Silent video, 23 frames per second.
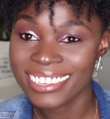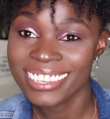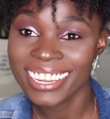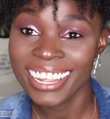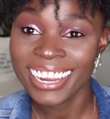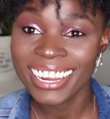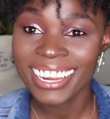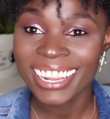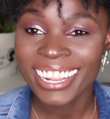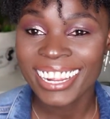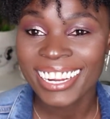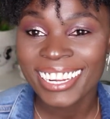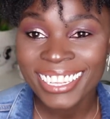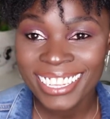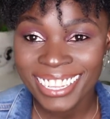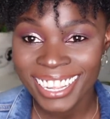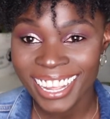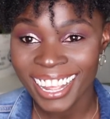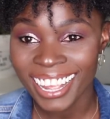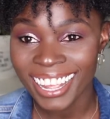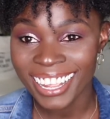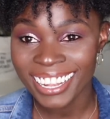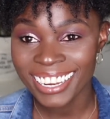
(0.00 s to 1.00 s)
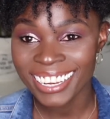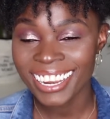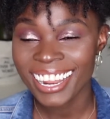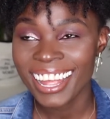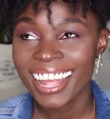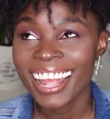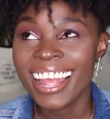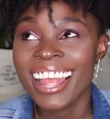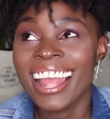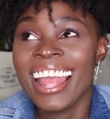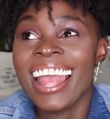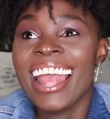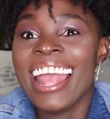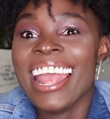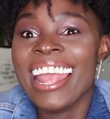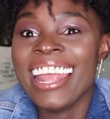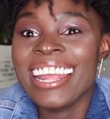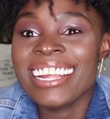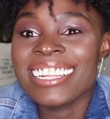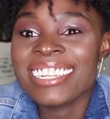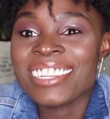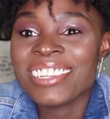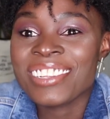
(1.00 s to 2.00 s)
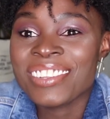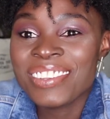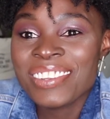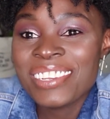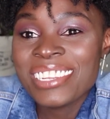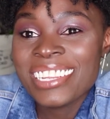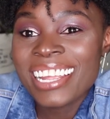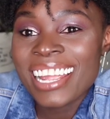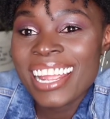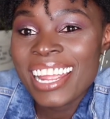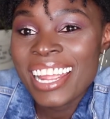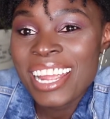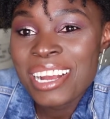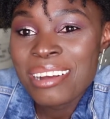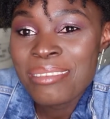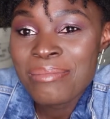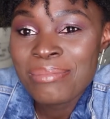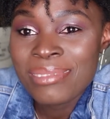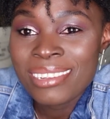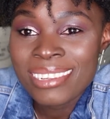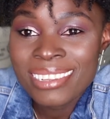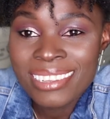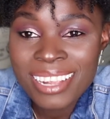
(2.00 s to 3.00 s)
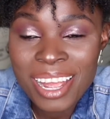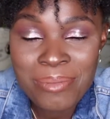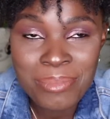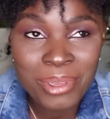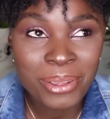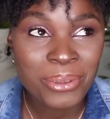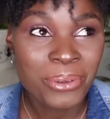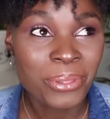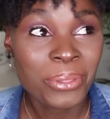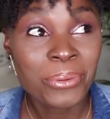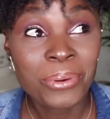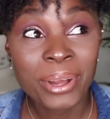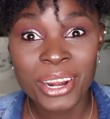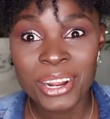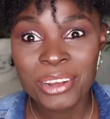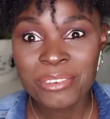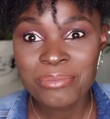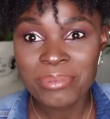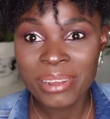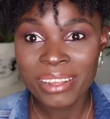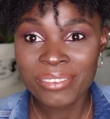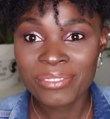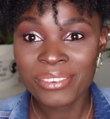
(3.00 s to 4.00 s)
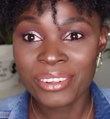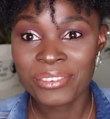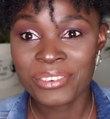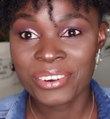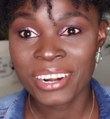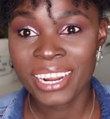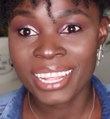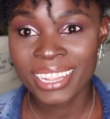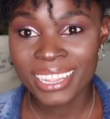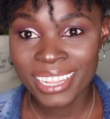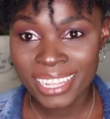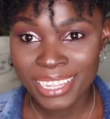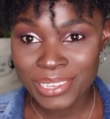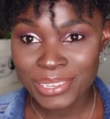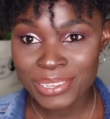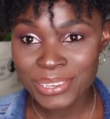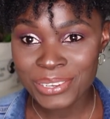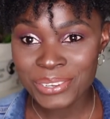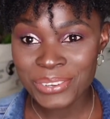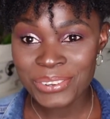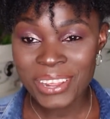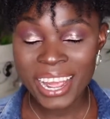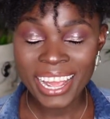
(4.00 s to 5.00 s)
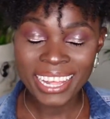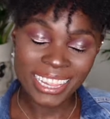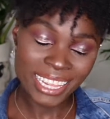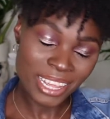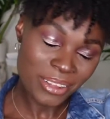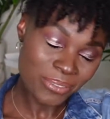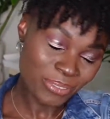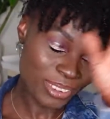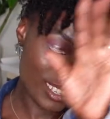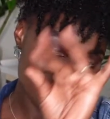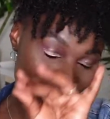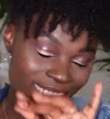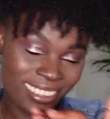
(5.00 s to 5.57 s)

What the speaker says: Nelly again, and today I'm just coming with one of my favorite things to do, I think, which